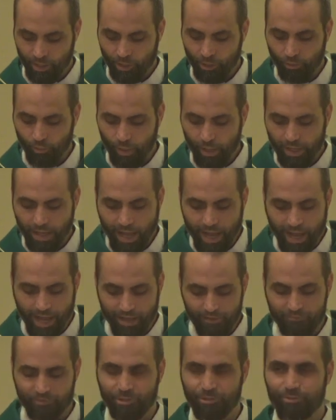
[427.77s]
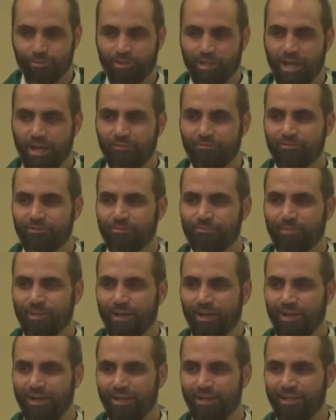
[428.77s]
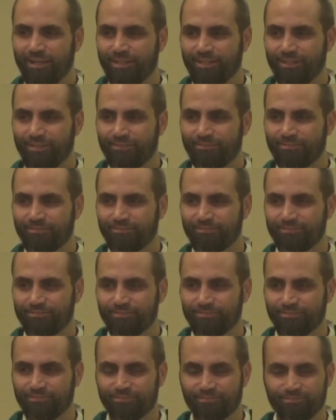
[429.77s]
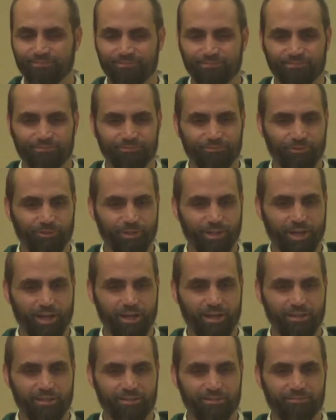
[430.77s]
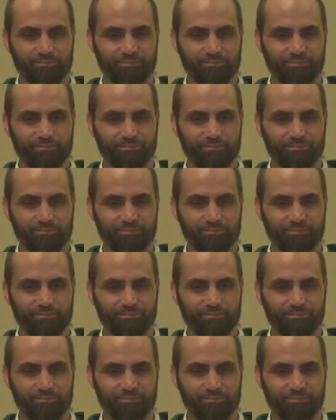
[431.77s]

What have you left behind for God?